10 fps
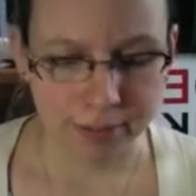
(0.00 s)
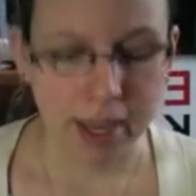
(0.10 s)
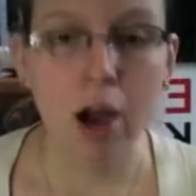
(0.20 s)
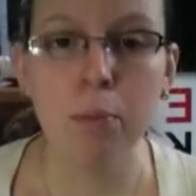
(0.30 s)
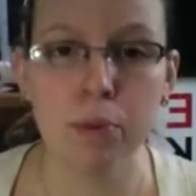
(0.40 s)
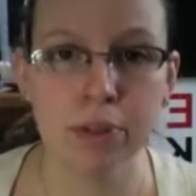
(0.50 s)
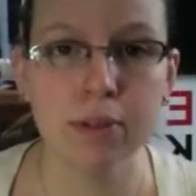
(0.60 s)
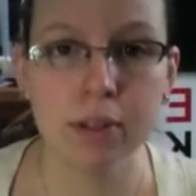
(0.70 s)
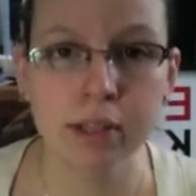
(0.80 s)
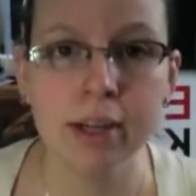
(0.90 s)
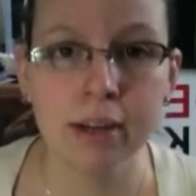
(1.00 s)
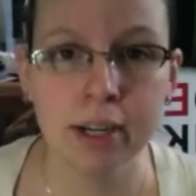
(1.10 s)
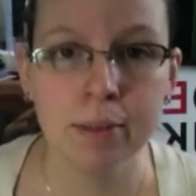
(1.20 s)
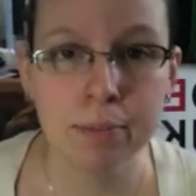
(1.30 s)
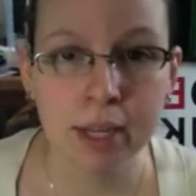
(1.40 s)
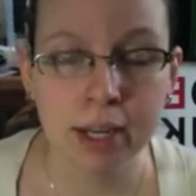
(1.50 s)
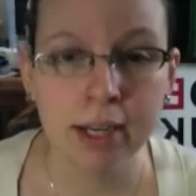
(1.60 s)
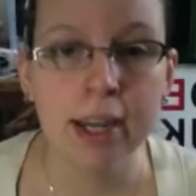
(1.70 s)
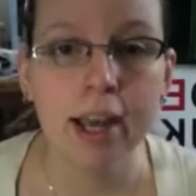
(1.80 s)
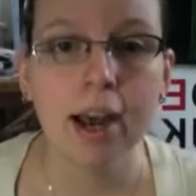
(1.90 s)
help with clarity and
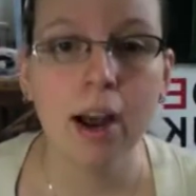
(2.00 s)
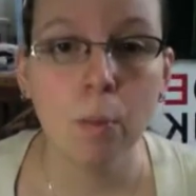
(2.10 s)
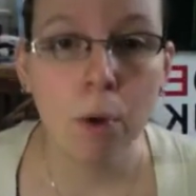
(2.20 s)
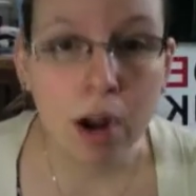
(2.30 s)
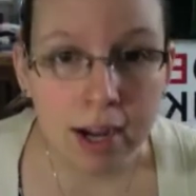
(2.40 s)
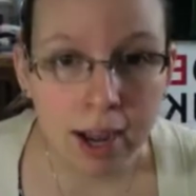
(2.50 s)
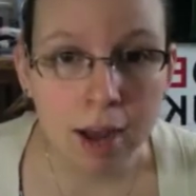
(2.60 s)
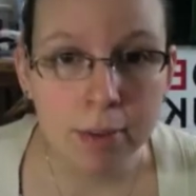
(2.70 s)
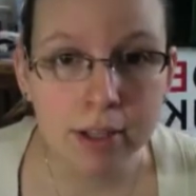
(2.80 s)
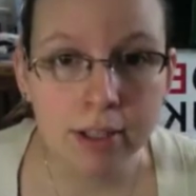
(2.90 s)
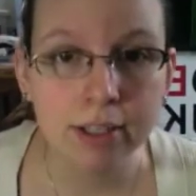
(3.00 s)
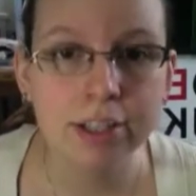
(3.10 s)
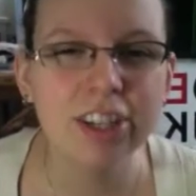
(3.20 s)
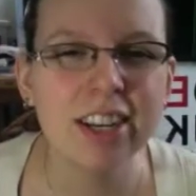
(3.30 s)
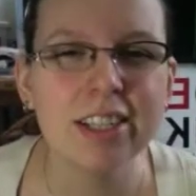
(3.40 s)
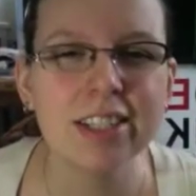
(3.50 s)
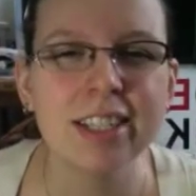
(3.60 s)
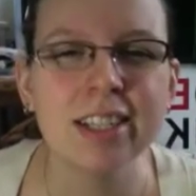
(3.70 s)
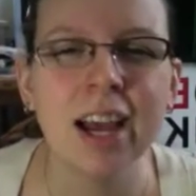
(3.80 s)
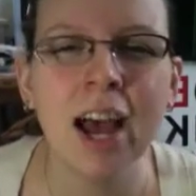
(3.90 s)
meaning. One comma can change the
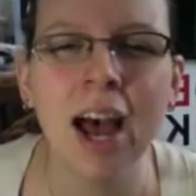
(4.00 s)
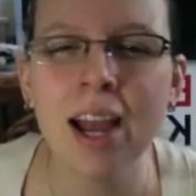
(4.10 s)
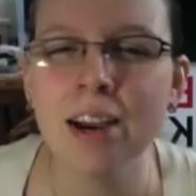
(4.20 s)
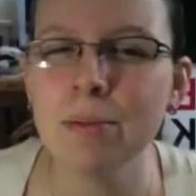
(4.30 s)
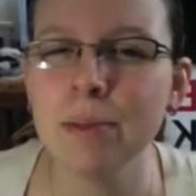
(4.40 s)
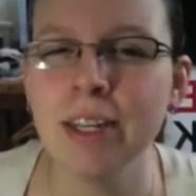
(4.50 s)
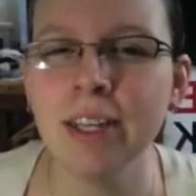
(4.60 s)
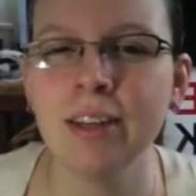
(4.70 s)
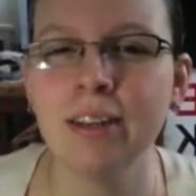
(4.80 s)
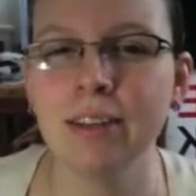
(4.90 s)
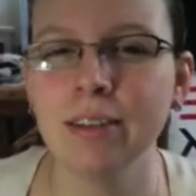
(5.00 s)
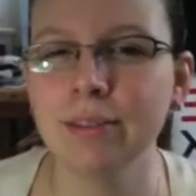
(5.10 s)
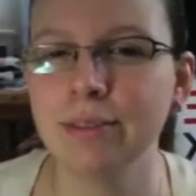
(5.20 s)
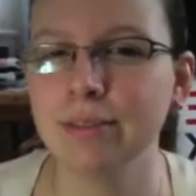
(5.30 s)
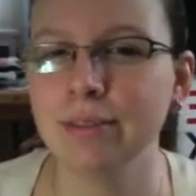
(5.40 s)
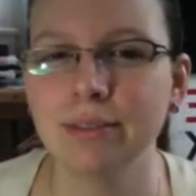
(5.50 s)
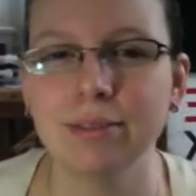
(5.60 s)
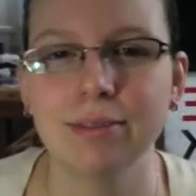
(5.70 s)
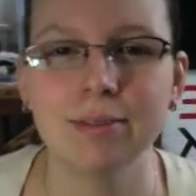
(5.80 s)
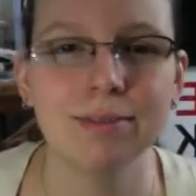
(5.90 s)
entire meaning of
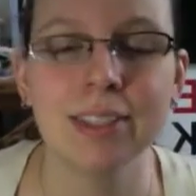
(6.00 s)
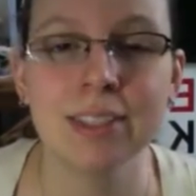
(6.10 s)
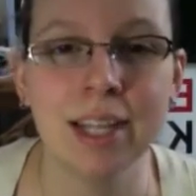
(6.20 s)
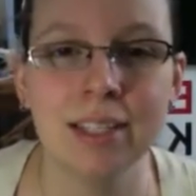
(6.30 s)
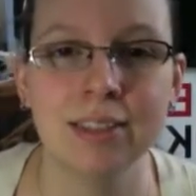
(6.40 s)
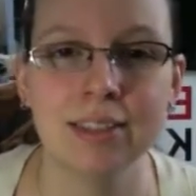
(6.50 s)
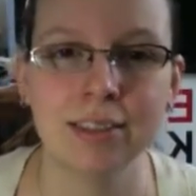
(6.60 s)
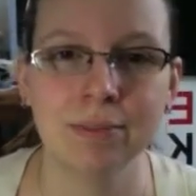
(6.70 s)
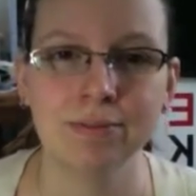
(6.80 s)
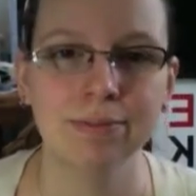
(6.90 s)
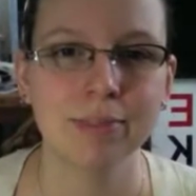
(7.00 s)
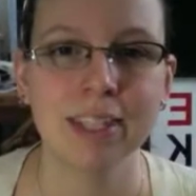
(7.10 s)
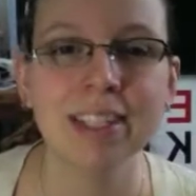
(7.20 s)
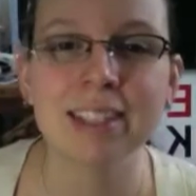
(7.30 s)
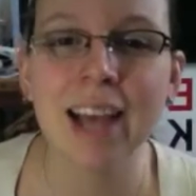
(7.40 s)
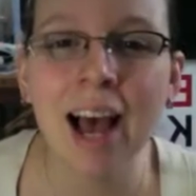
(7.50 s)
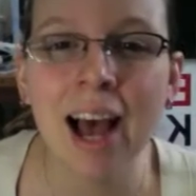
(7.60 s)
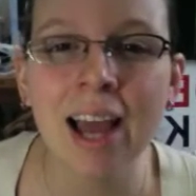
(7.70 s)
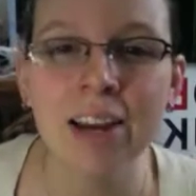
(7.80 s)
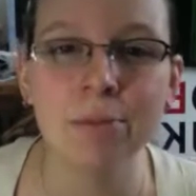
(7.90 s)
the sentence. The
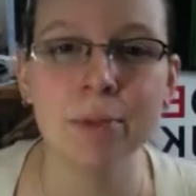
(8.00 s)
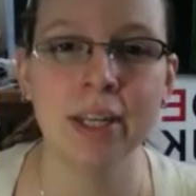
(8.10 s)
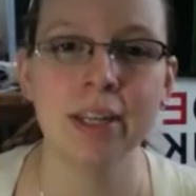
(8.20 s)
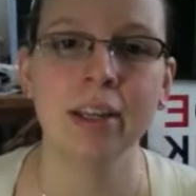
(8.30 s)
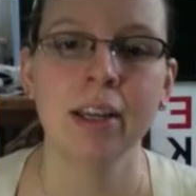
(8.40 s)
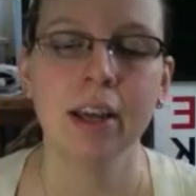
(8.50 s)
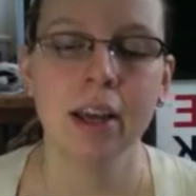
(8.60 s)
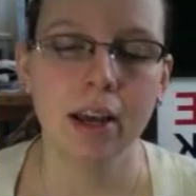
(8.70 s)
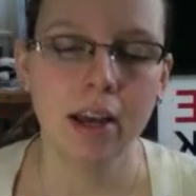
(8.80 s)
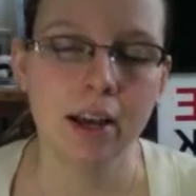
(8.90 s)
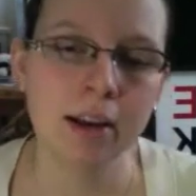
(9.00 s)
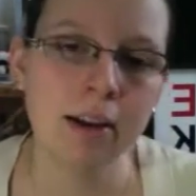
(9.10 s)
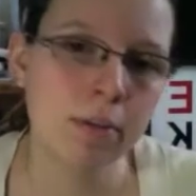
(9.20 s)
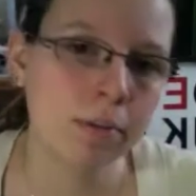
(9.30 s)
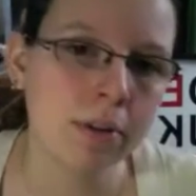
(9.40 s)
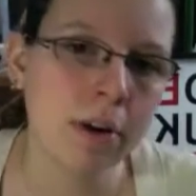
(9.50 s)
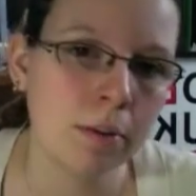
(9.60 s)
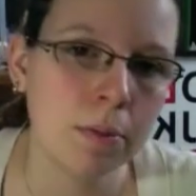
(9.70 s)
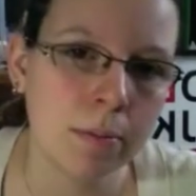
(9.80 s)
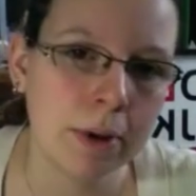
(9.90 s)
entire meaning. And we'll
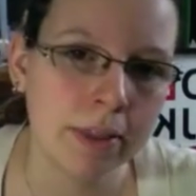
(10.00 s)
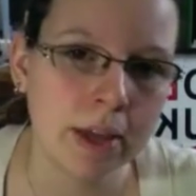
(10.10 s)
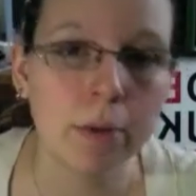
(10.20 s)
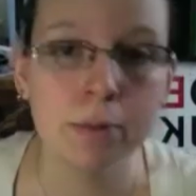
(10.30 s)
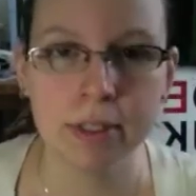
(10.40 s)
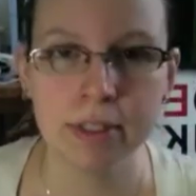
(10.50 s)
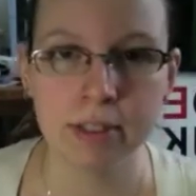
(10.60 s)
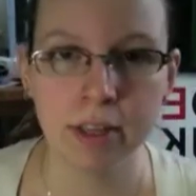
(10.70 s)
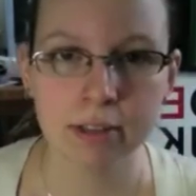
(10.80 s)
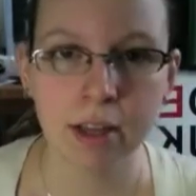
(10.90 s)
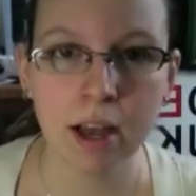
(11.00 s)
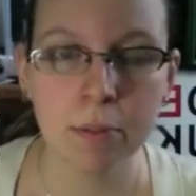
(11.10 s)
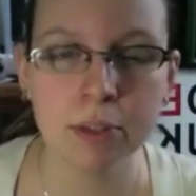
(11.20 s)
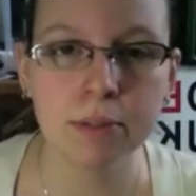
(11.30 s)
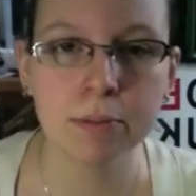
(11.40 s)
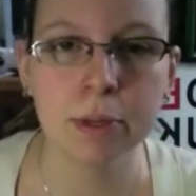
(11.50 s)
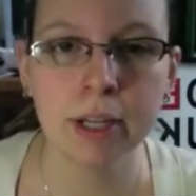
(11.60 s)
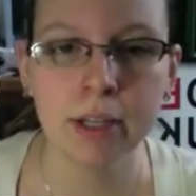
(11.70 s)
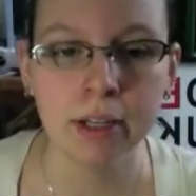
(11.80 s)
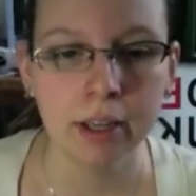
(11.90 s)
talk more about that when we discuss commas,
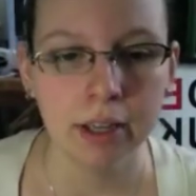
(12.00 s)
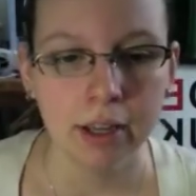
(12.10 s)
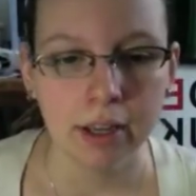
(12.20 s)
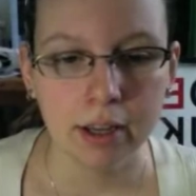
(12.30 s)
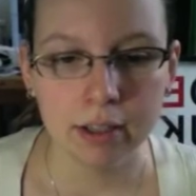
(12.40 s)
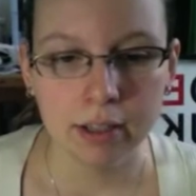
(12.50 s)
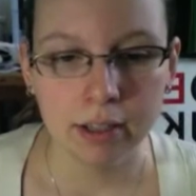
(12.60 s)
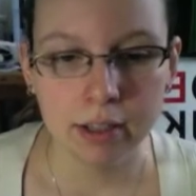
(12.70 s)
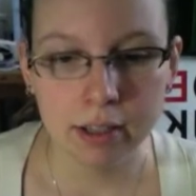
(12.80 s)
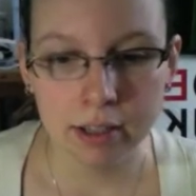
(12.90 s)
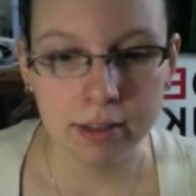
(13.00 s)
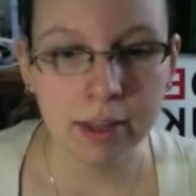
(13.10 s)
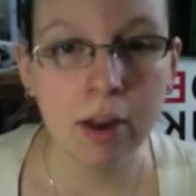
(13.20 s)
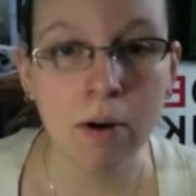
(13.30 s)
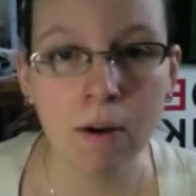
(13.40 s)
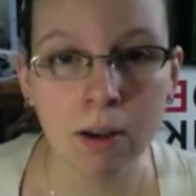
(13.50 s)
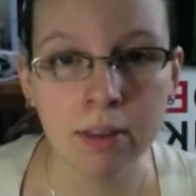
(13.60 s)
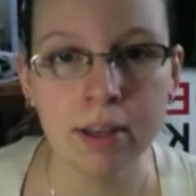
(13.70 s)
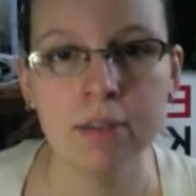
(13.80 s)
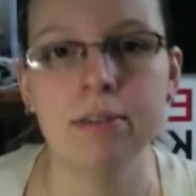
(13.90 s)
but they are all
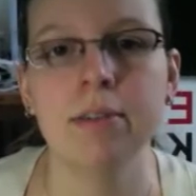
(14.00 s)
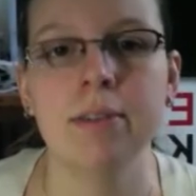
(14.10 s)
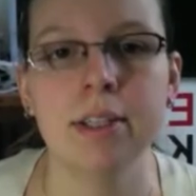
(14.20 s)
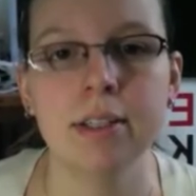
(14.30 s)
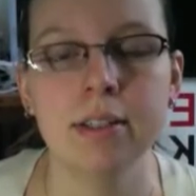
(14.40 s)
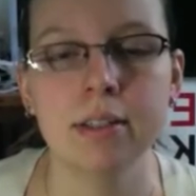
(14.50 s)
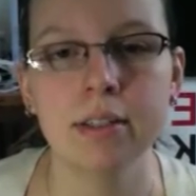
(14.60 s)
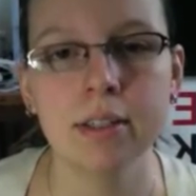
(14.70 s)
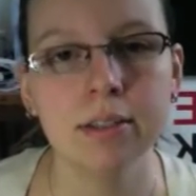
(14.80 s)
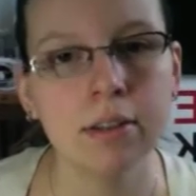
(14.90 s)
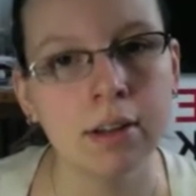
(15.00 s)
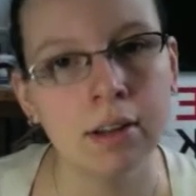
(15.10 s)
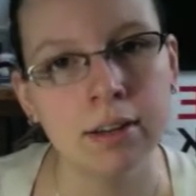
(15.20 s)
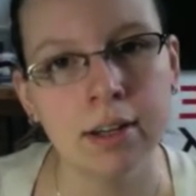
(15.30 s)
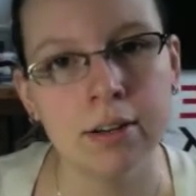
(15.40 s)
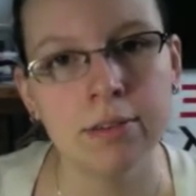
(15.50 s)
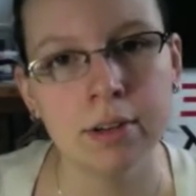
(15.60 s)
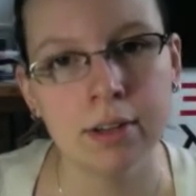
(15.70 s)
there for a reason. It's all there for